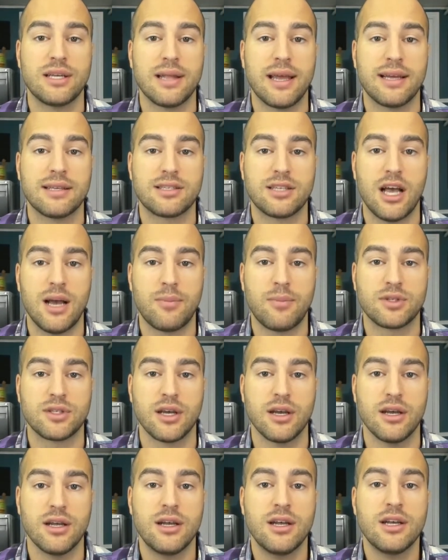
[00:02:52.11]

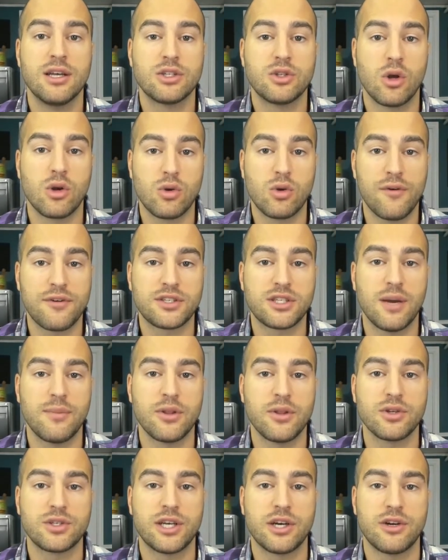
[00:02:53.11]
lansoprazole, so I'll go over some of
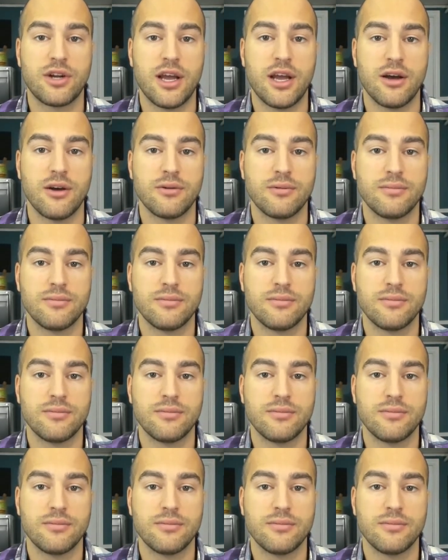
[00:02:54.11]
those here now.